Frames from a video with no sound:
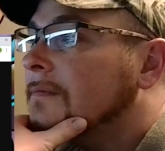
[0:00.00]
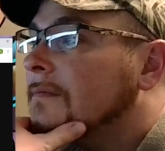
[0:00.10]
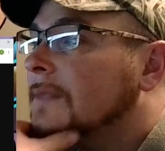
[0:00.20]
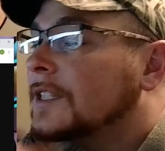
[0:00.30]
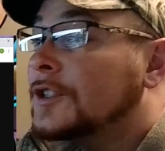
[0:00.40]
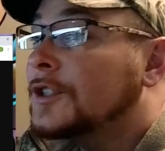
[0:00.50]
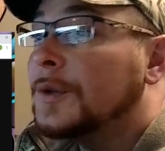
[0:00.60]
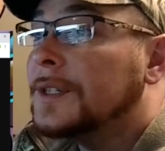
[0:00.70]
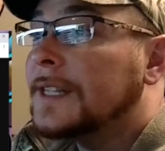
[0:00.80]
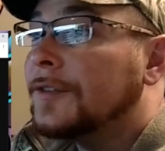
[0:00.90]
As soon
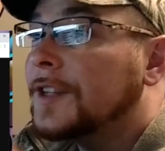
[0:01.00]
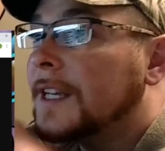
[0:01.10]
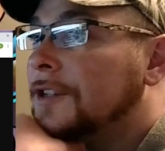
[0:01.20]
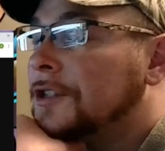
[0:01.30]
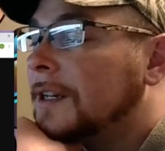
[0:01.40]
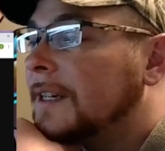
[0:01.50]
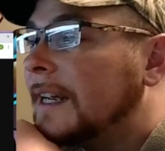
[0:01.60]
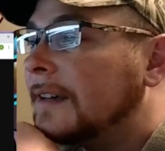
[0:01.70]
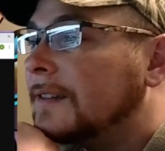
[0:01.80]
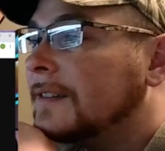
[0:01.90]
as everything shut down,